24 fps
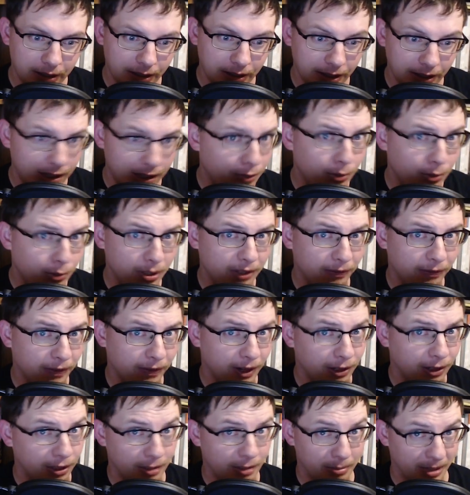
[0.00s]
it was
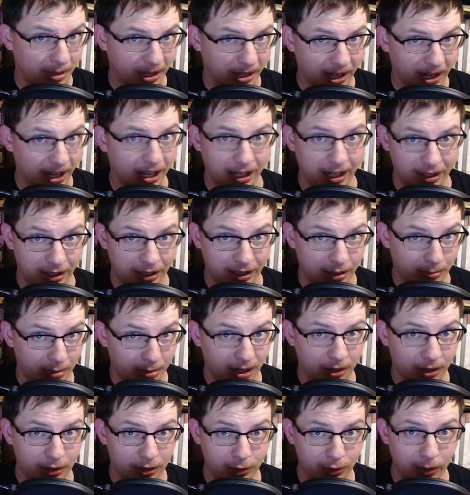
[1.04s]
fairly benign
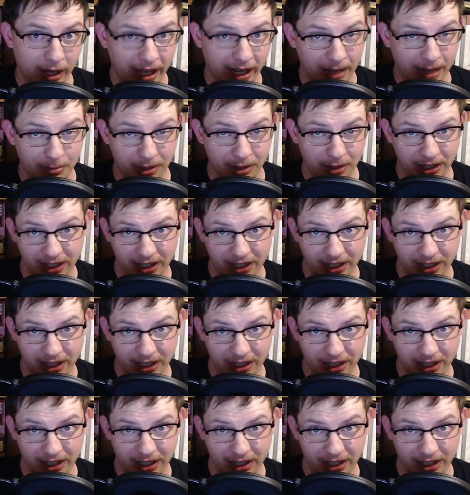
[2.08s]
compared to what happened in